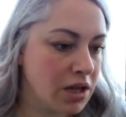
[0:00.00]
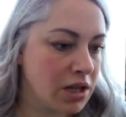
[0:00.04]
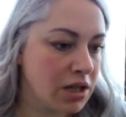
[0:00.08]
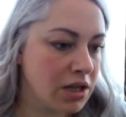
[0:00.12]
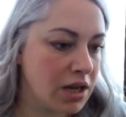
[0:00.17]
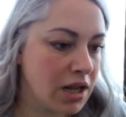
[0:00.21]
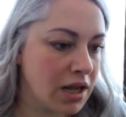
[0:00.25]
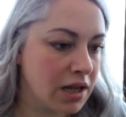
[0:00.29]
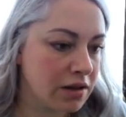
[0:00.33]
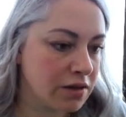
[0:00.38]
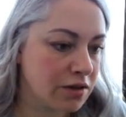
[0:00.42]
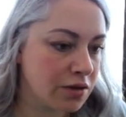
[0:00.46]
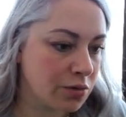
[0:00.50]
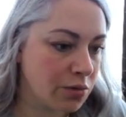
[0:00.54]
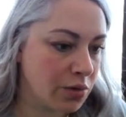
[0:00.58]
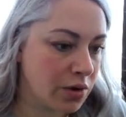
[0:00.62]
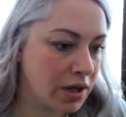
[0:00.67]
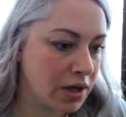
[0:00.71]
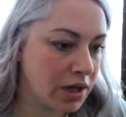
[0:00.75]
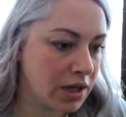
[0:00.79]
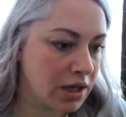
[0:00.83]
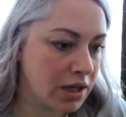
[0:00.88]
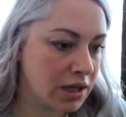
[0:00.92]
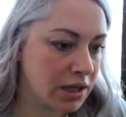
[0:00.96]
Next
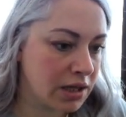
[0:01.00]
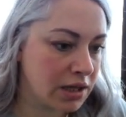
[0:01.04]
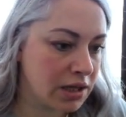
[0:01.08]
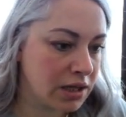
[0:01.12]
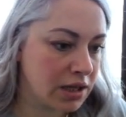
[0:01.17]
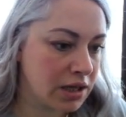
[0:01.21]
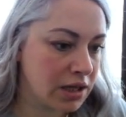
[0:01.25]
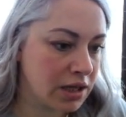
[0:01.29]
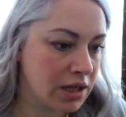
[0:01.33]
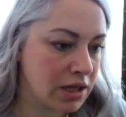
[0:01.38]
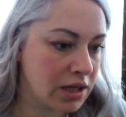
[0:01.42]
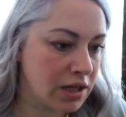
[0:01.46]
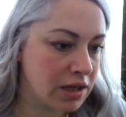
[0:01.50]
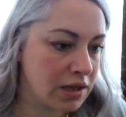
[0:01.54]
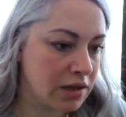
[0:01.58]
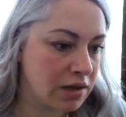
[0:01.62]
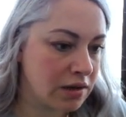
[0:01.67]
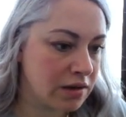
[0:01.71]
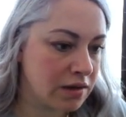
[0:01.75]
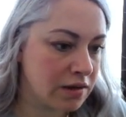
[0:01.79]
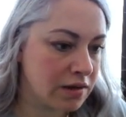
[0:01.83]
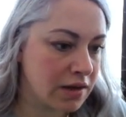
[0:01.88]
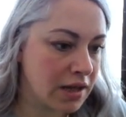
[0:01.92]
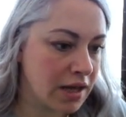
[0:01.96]
one
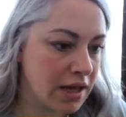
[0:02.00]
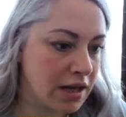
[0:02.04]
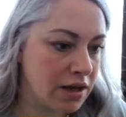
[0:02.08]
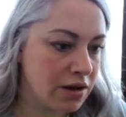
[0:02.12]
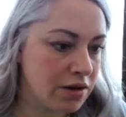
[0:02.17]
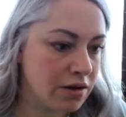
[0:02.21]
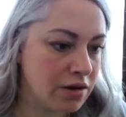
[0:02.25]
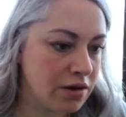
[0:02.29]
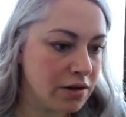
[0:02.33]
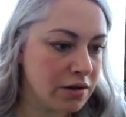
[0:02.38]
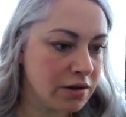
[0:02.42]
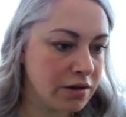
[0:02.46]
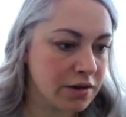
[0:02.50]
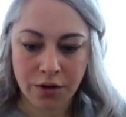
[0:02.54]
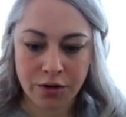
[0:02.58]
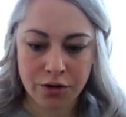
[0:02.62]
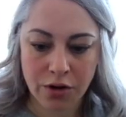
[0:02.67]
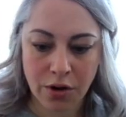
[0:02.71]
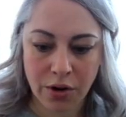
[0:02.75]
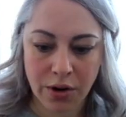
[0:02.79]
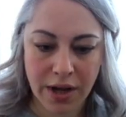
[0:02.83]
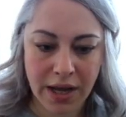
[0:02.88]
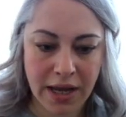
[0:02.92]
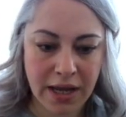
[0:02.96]
is EOS.
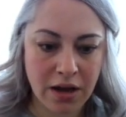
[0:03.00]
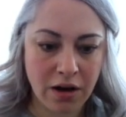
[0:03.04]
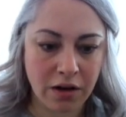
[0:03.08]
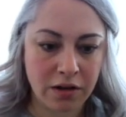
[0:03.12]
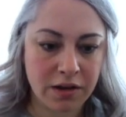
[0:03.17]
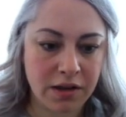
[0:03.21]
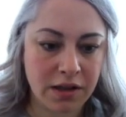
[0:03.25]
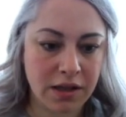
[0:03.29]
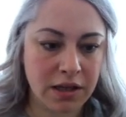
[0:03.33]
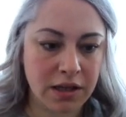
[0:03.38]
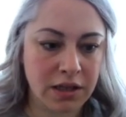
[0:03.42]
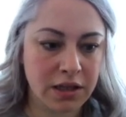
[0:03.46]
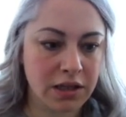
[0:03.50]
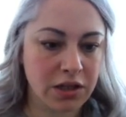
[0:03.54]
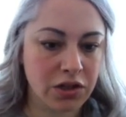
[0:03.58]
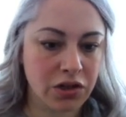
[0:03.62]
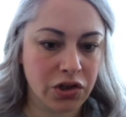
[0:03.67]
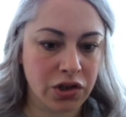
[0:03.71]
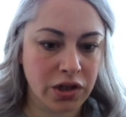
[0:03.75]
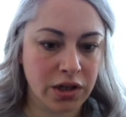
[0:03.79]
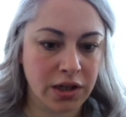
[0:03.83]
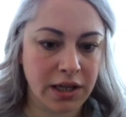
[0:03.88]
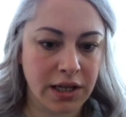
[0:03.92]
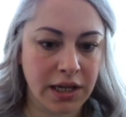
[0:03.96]
So EOS,
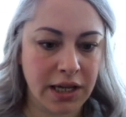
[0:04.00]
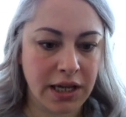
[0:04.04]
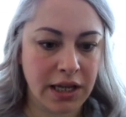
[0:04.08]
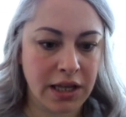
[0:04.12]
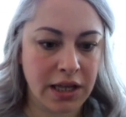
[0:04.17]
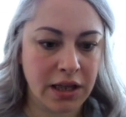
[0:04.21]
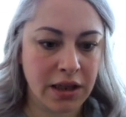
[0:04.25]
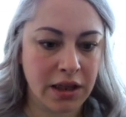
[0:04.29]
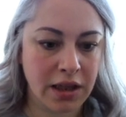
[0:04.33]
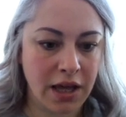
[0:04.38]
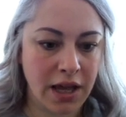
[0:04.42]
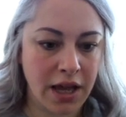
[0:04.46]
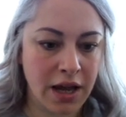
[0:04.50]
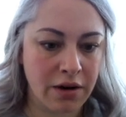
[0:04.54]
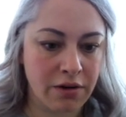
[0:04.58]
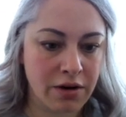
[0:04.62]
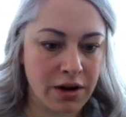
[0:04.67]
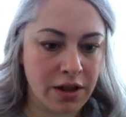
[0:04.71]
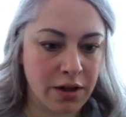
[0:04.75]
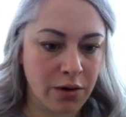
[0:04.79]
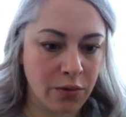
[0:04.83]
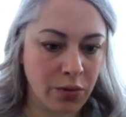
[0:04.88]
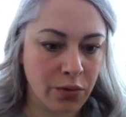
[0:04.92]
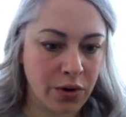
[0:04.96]
initially the area
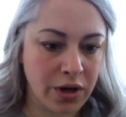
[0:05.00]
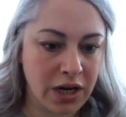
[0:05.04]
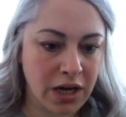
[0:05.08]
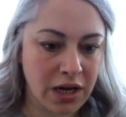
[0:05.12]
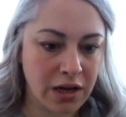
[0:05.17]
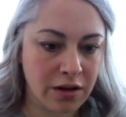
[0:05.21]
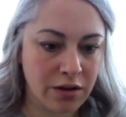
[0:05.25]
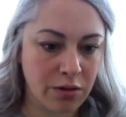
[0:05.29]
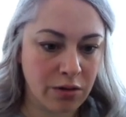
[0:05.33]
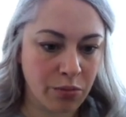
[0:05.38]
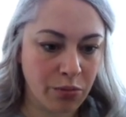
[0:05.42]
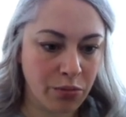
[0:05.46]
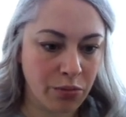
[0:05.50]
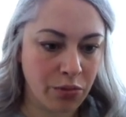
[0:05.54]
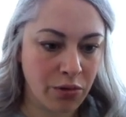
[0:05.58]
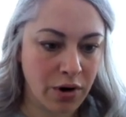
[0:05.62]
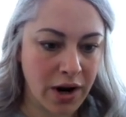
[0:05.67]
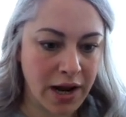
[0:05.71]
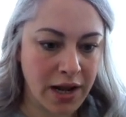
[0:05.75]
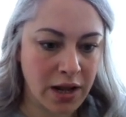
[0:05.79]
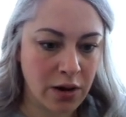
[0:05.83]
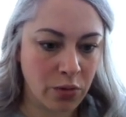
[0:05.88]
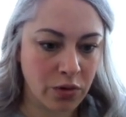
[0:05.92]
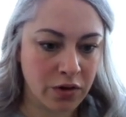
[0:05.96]
that we needed to
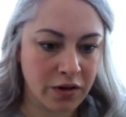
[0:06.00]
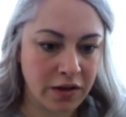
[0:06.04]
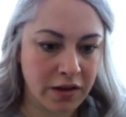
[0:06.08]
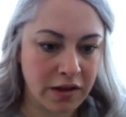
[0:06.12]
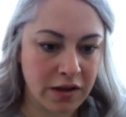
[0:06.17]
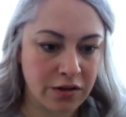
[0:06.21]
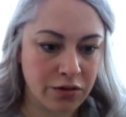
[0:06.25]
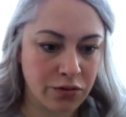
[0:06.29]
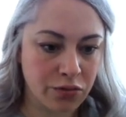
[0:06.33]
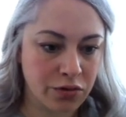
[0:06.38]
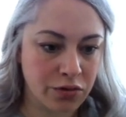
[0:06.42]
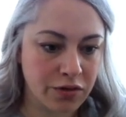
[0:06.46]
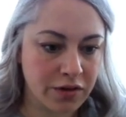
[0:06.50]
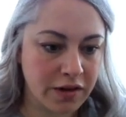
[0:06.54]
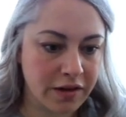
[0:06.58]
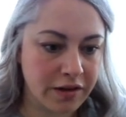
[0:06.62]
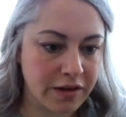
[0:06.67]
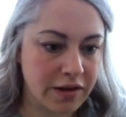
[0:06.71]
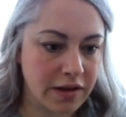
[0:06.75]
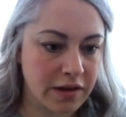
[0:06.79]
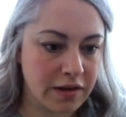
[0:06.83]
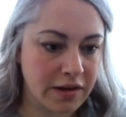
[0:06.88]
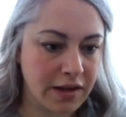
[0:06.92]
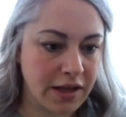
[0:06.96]
break was this
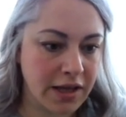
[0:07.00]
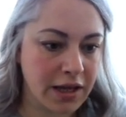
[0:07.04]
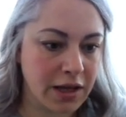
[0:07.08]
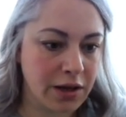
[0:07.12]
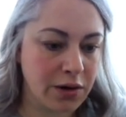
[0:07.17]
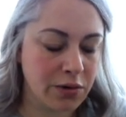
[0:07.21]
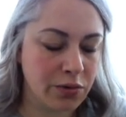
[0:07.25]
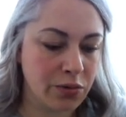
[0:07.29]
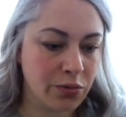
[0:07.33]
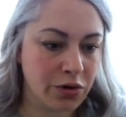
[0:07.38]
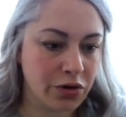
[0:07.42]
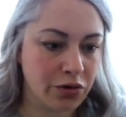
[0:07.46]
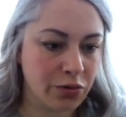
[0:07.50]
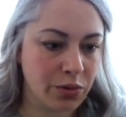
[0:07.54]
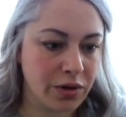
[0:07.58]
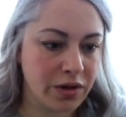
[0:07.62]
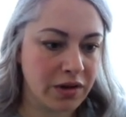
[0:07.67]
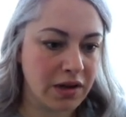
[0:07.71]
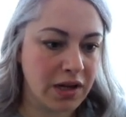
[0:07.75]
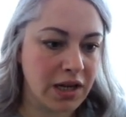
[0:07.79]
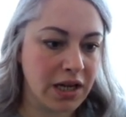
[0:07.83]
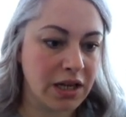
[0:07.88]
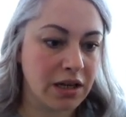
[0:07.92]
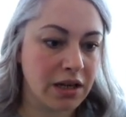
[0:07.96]
resistance here, which we
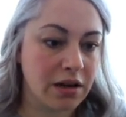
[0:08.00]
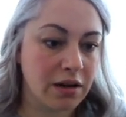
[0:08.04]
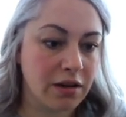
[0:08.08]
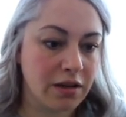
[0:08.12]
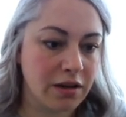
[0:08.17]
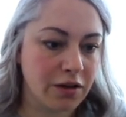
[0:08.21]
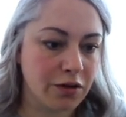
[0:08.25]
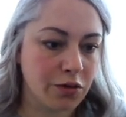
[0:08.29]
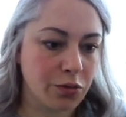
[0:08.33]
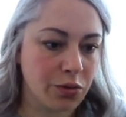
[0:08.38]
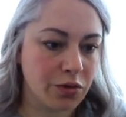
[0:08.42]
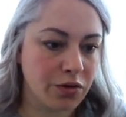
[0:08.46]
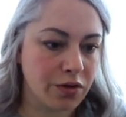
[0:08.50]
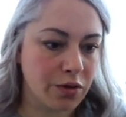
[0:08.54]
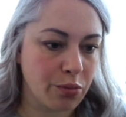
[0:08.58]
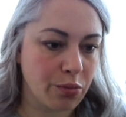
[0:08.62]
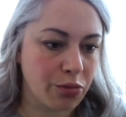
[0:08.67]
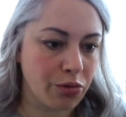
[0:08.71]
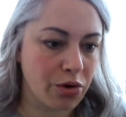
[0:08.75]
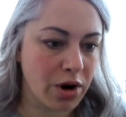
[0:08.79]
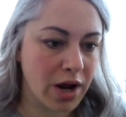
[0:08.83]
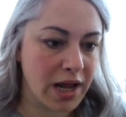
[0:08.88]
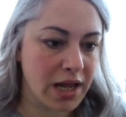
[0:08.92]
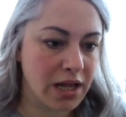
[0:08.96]
did. This was the
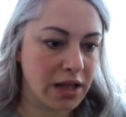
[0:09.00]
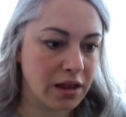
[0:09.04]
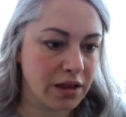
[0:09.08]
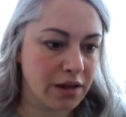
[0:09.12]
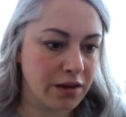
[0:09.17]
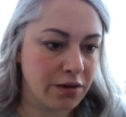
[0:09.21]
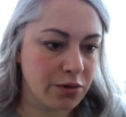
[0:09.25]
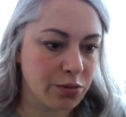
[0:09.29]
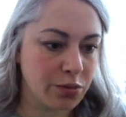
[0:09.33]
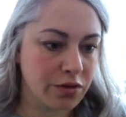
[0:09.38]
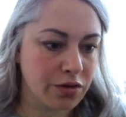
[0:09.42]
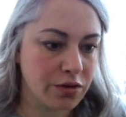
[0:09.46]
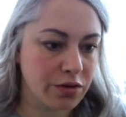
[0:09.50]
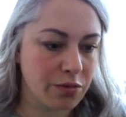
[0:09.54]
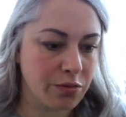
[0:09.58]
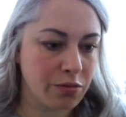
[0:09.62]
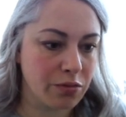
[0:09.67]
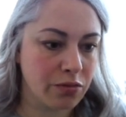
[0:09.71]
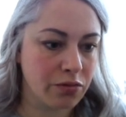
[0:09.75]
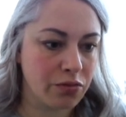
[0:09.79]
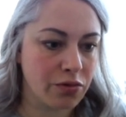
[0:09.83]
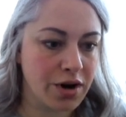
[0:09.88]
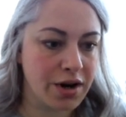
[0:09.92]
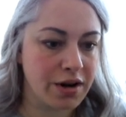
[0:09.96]
break, this was the
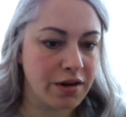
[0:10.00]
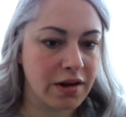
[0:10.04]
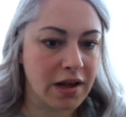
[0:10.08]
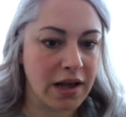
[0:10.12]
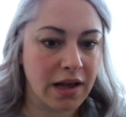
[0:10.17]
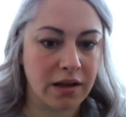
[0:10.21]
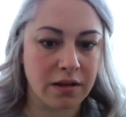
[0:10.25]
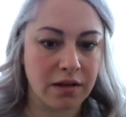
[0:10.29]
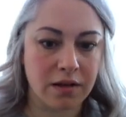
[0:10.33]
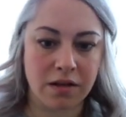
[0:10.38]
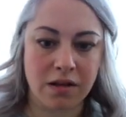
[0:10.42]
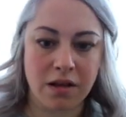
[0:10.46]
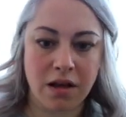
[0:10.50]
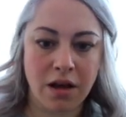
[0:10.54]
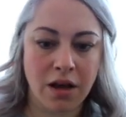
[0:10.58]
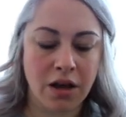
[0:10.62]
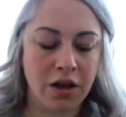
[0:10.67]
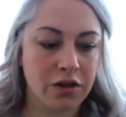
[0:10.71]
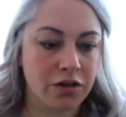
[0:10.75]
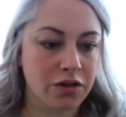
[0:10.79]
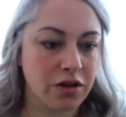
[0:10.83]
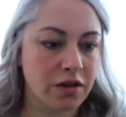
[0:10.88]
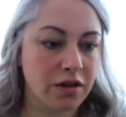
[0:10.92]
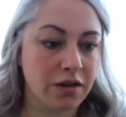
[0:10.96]
retest.
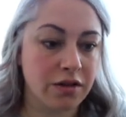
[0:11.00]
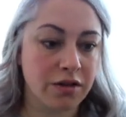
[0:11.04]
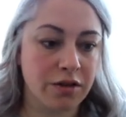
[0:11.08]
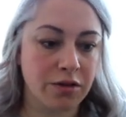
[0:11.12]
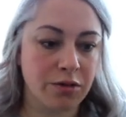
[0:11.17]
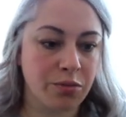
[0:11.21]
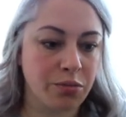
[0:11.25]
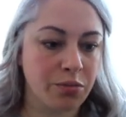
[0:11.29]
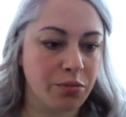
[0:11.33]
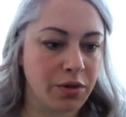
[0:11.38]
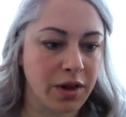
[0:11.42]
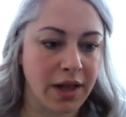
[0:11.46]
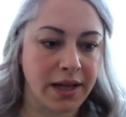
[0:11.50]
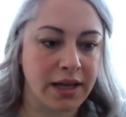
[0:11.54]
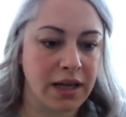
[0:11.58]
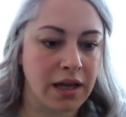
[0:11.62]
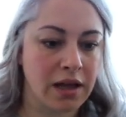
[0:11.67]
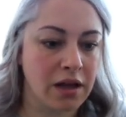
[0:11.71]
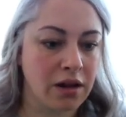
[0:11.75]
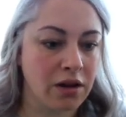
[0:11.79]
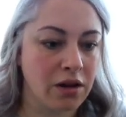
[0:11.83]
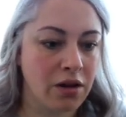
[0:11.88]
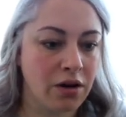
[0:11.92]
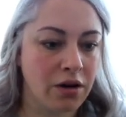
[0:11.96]
So this is
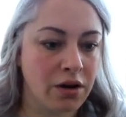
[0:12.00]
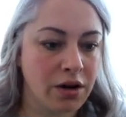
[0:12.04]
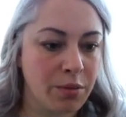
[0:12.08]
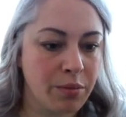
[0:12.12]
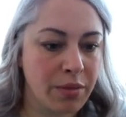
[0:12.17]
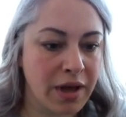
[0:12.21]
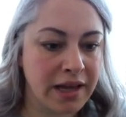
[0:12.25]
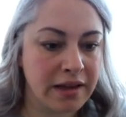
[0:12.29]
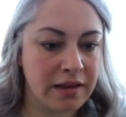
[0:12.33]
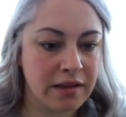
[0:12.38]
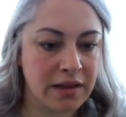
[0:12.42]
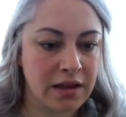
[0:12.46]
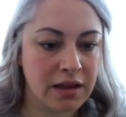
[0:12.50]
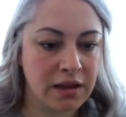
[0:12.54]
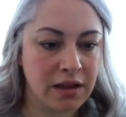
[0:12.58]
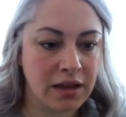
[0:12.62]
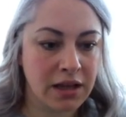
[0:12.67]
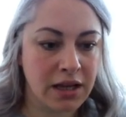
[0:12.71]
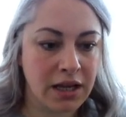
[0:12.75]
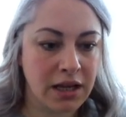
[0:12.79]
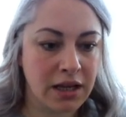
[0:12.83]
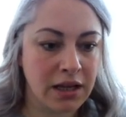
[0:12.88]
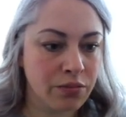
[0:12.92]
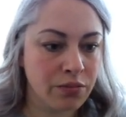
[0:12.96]
plugging along
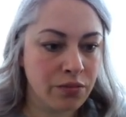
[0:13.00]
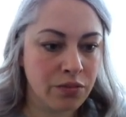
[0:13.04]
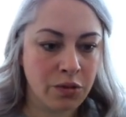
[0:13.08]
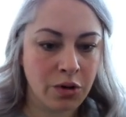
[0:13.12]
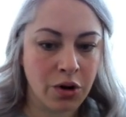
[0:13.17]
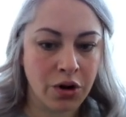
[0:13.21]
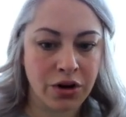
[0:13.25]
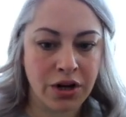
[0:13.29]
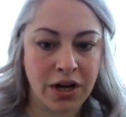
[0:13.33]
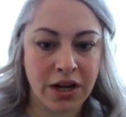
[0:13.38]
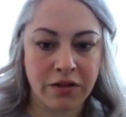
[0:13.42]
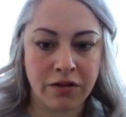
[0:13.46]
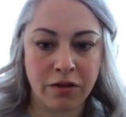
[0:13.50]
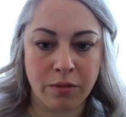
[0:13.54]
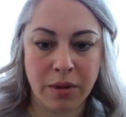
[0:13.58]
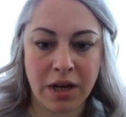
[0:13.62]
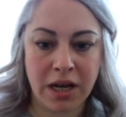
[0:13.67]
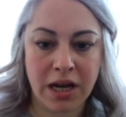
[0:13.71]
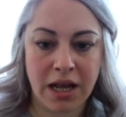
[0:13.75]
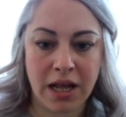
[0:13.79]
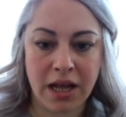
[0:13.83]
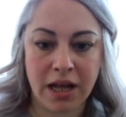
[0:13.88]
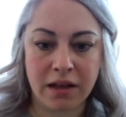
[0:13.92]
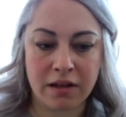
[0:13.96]
amazingly. No need for me
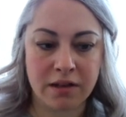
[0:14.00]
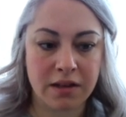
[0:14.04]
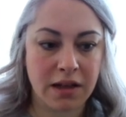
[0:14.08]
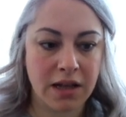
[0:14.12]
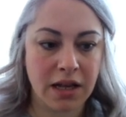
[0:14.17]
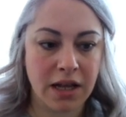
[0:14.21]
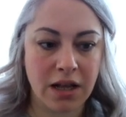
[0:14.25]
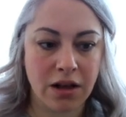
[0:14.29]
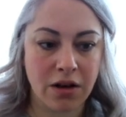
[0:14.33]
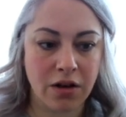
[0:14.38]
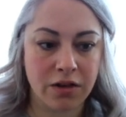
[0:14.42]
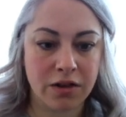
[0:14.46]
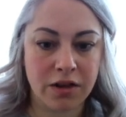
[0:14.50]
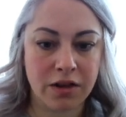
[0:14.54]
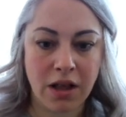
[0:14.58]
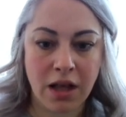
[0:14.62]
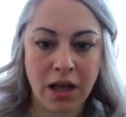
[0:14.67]
to exit EOS.